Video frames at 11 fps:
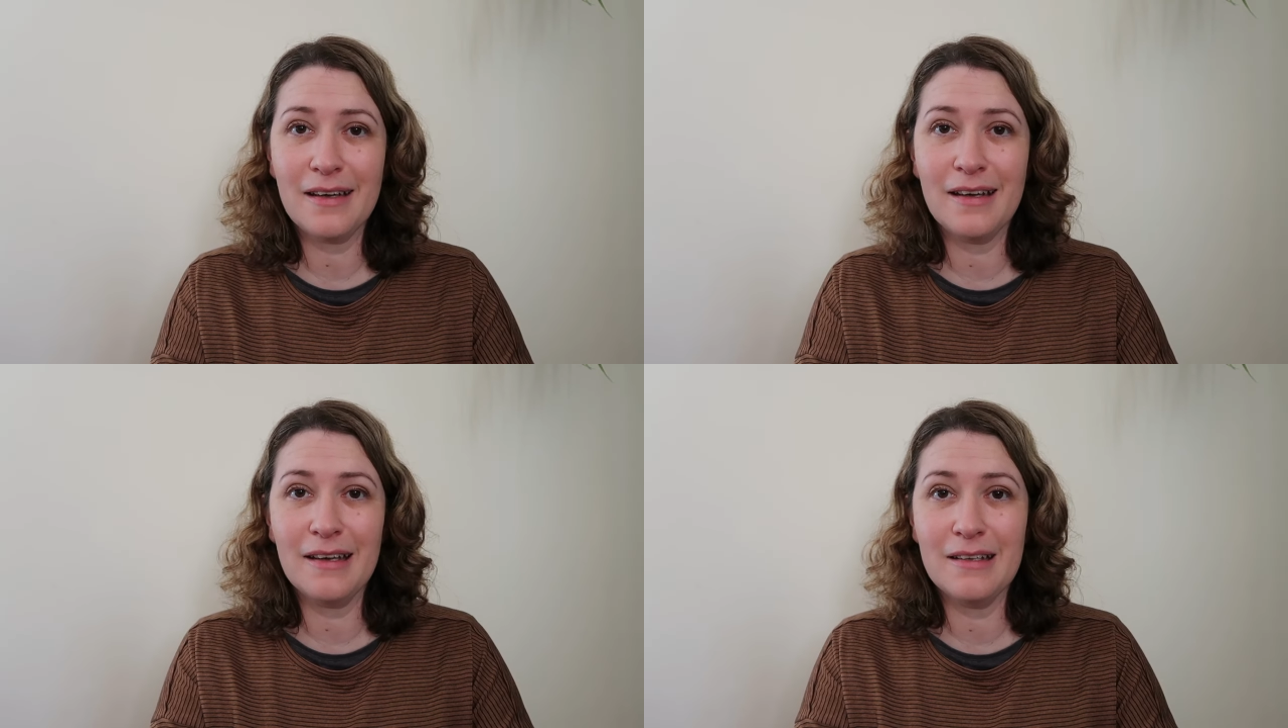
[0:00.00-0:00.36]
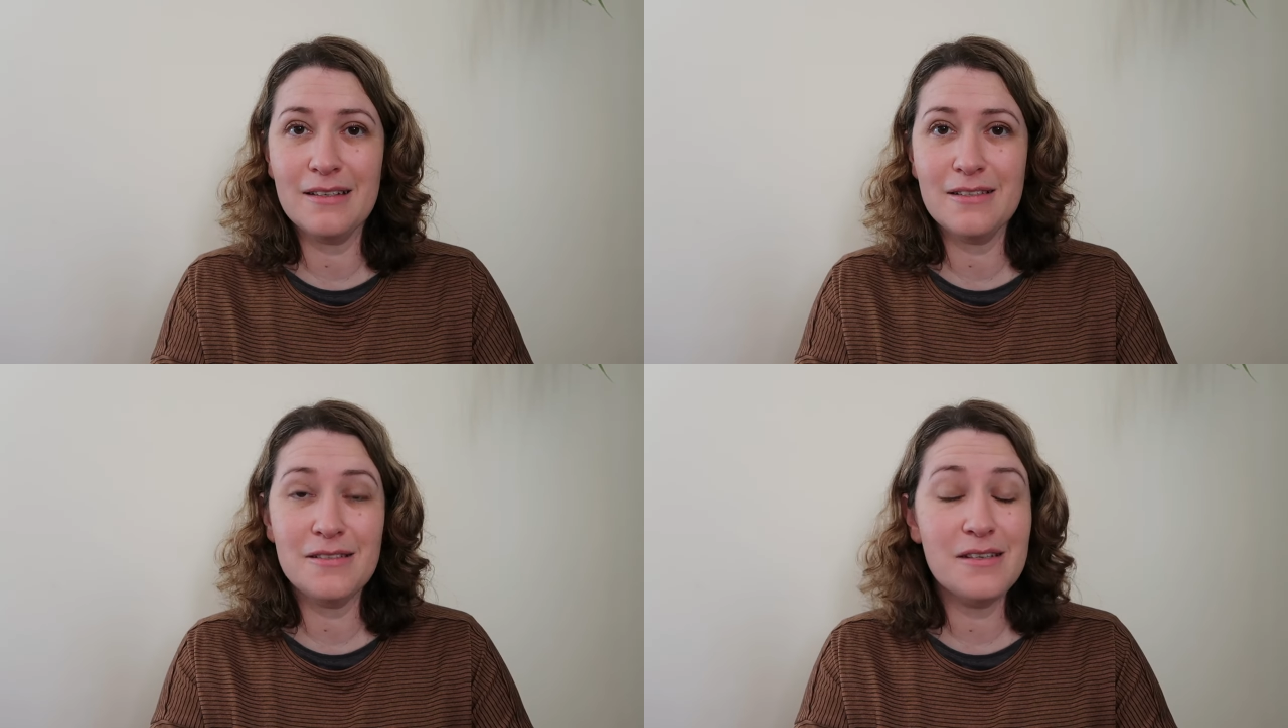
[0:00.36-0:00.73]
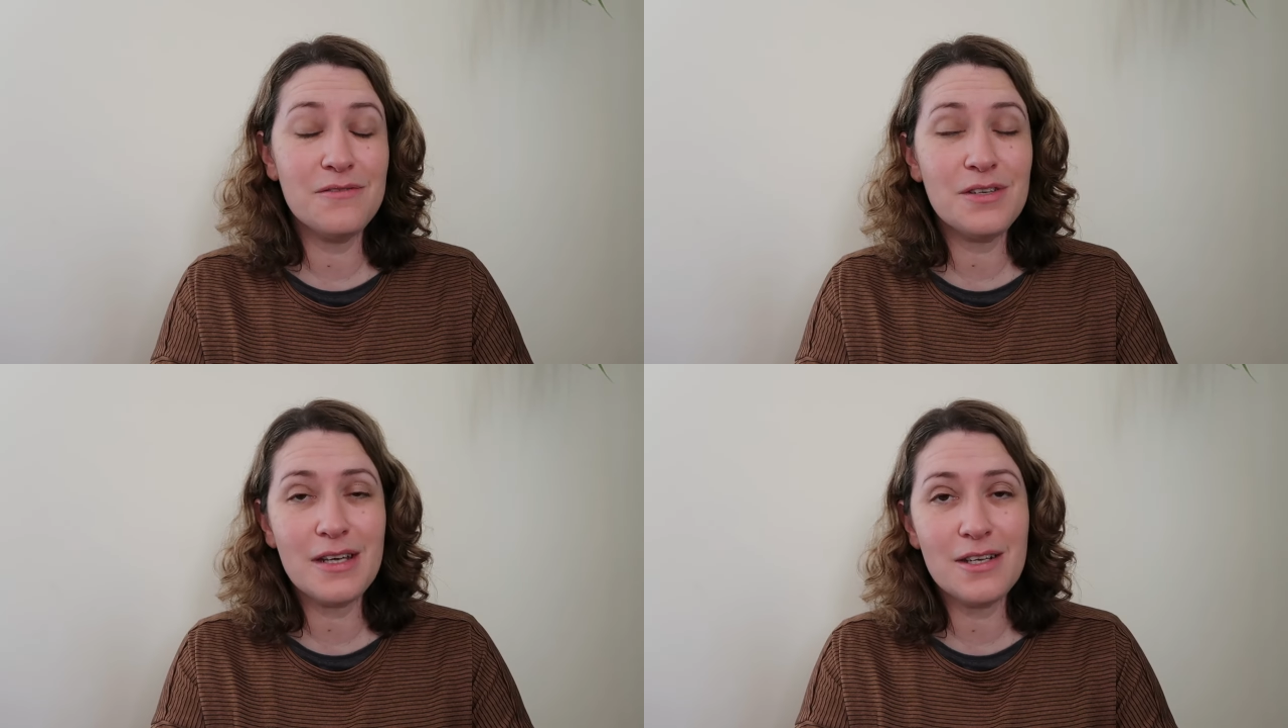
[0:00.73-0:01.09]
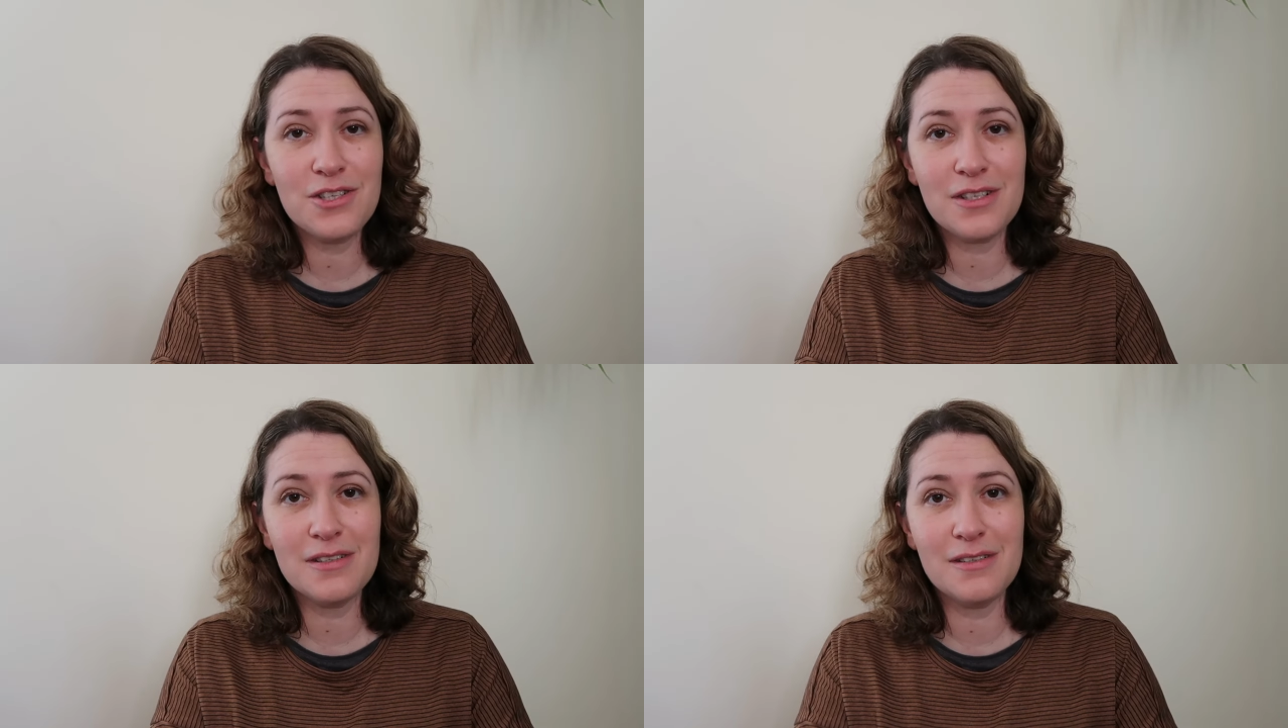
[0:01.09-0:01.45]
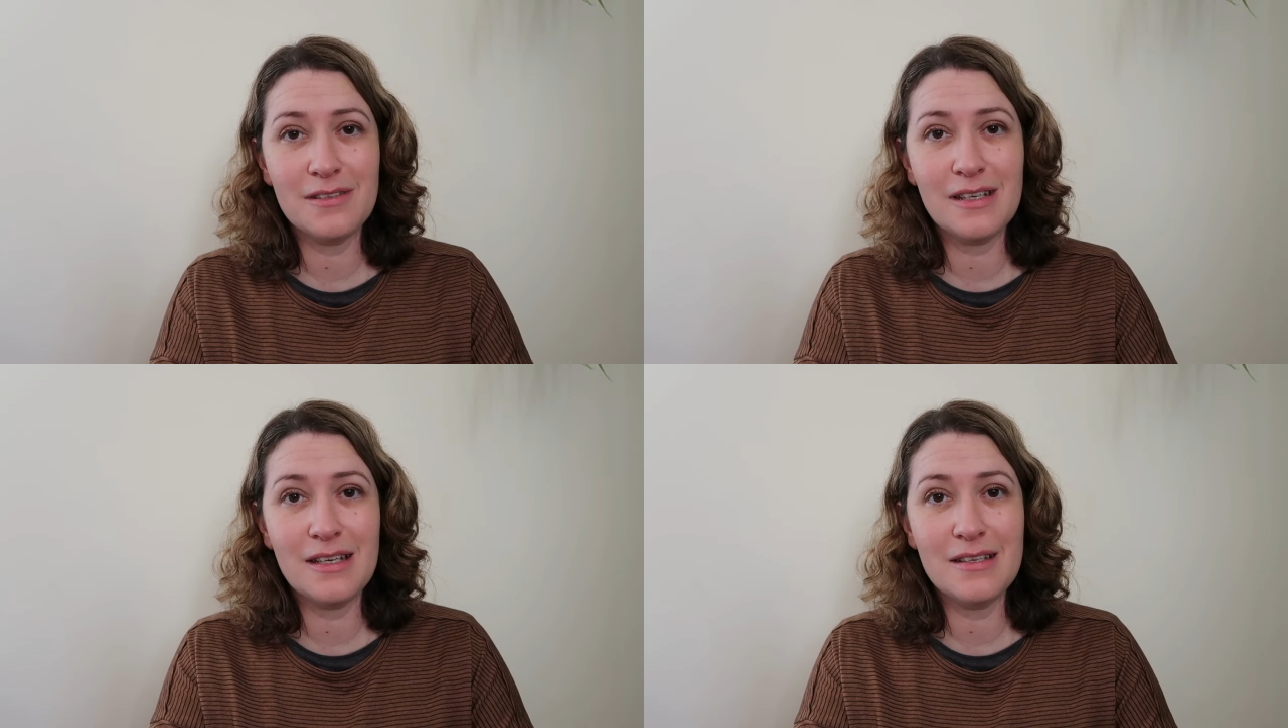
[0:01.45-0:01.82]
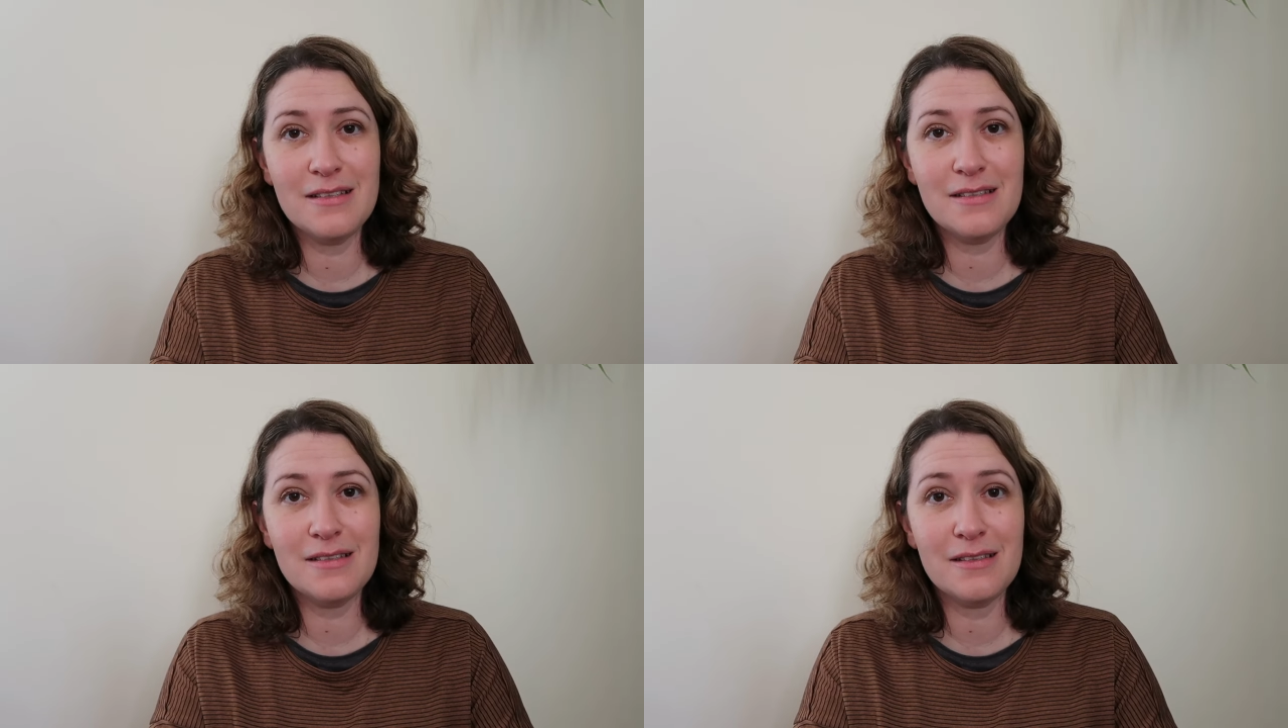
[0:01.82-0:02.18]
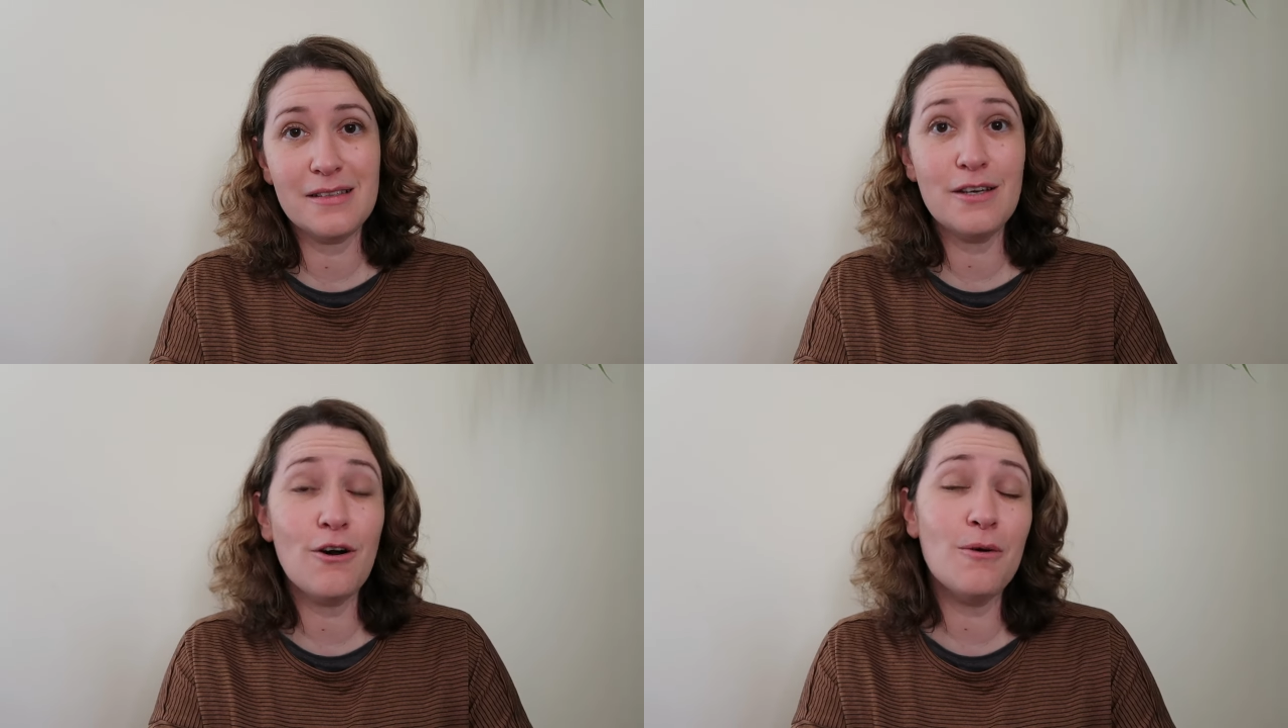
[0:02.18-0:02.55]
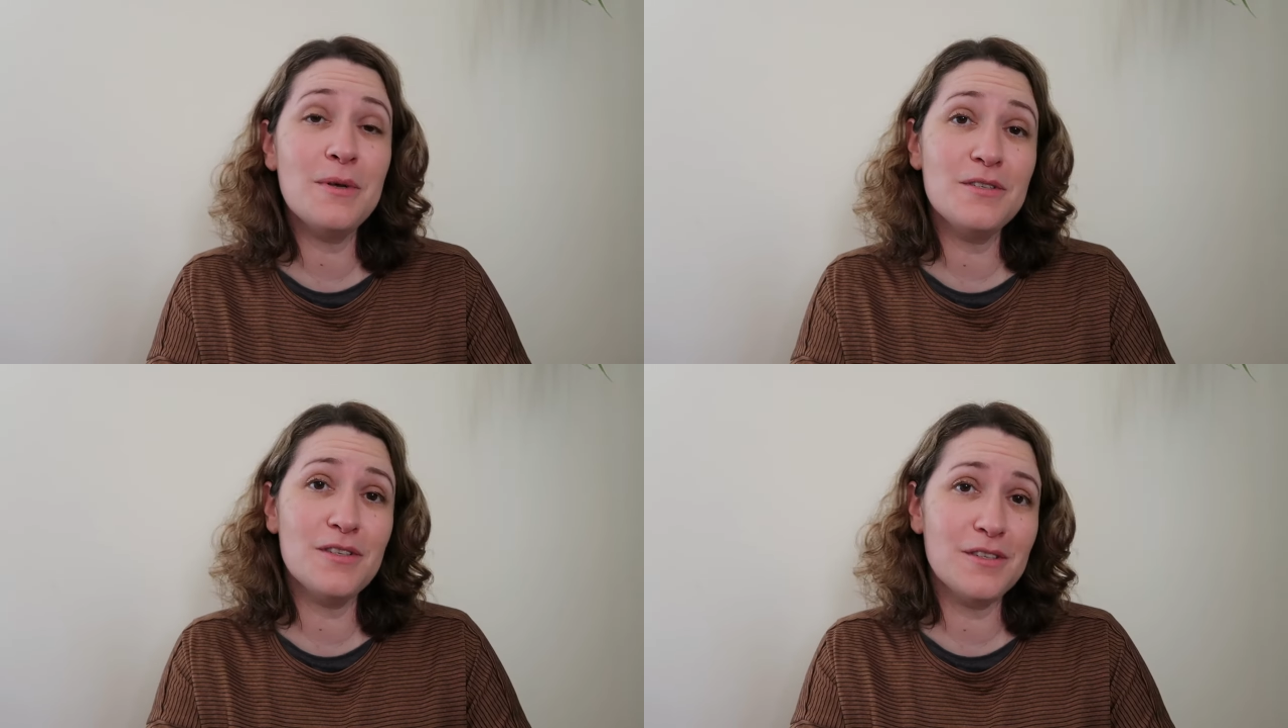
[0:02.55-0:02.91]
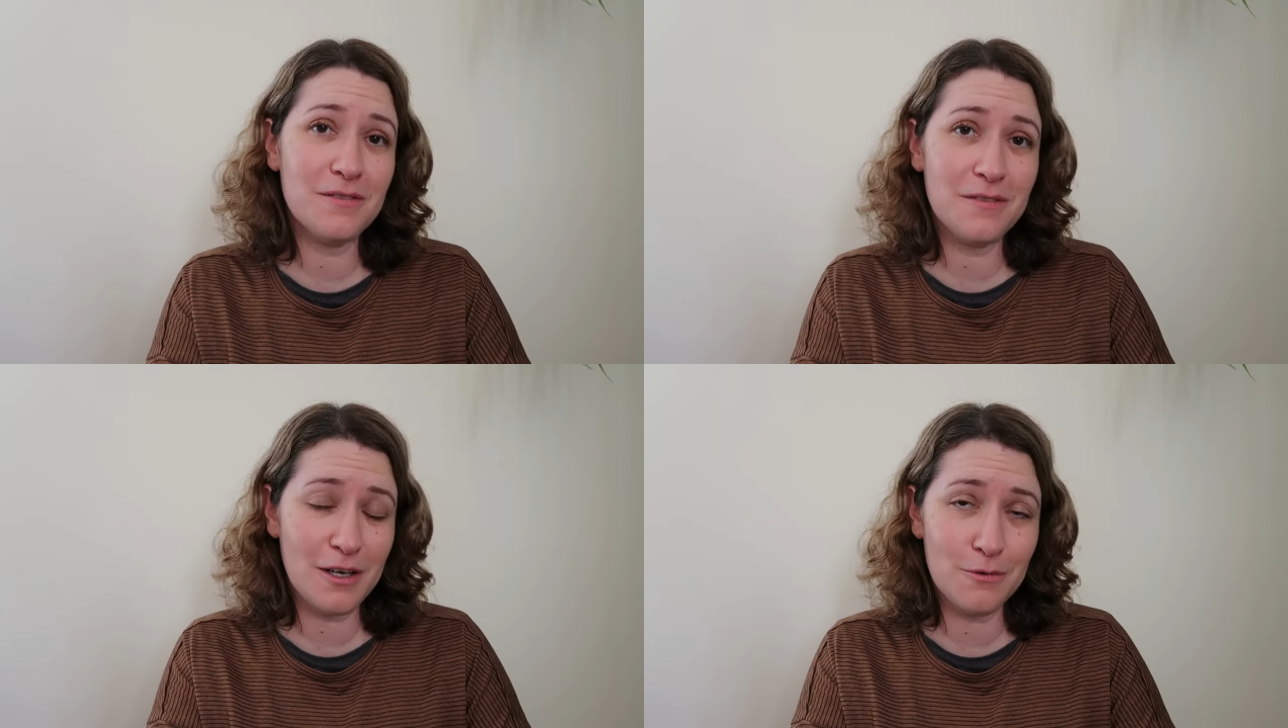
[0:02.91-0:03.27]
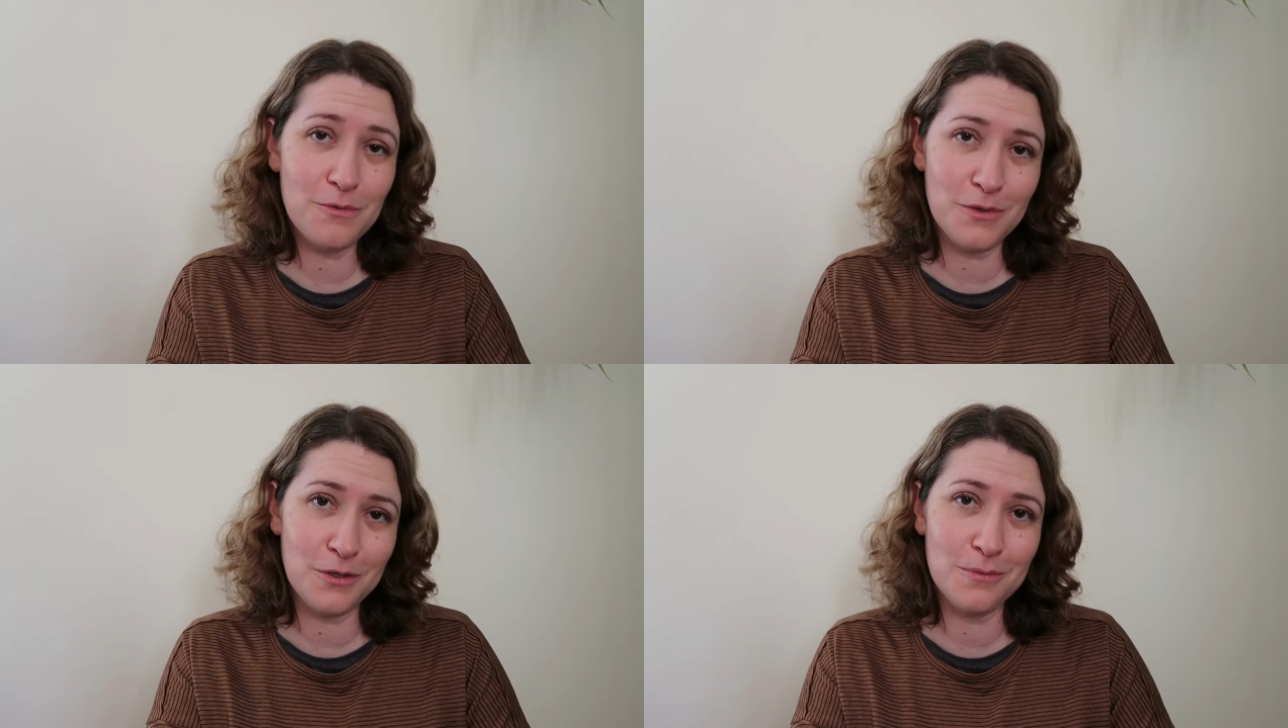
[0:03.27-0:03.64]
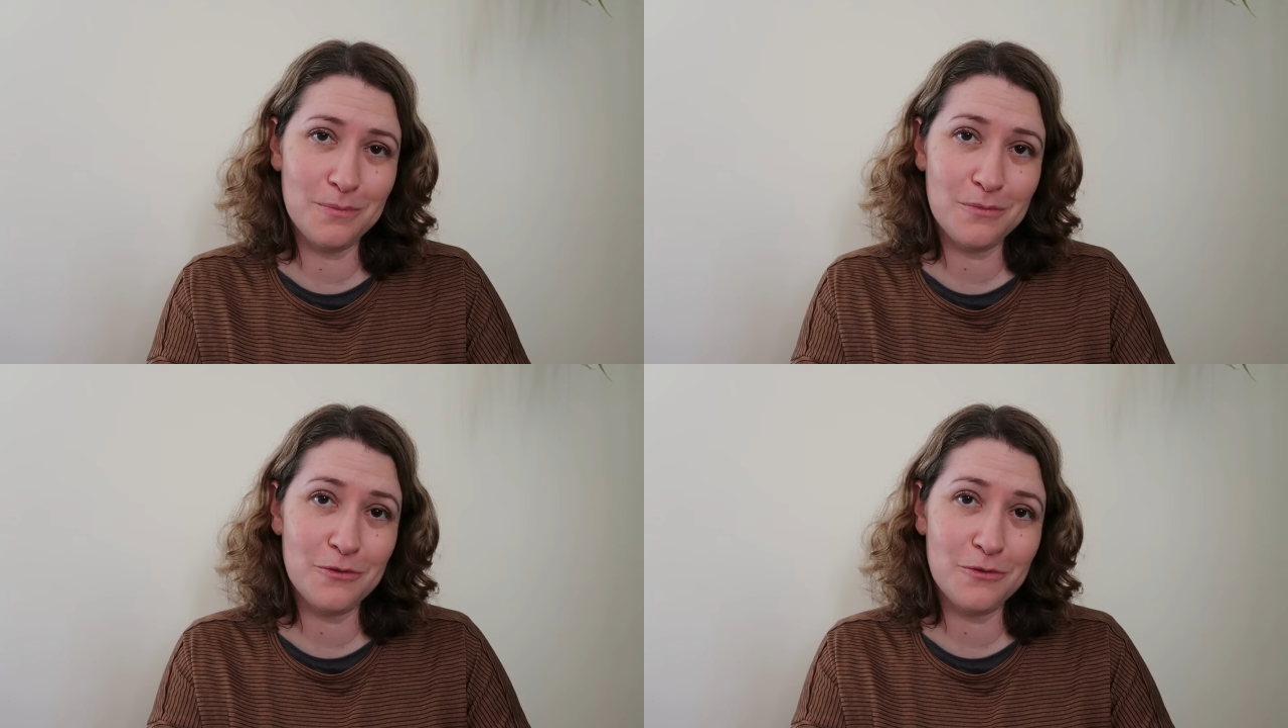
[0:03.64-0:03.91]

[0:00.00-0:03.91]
and divination is the opposite of helpful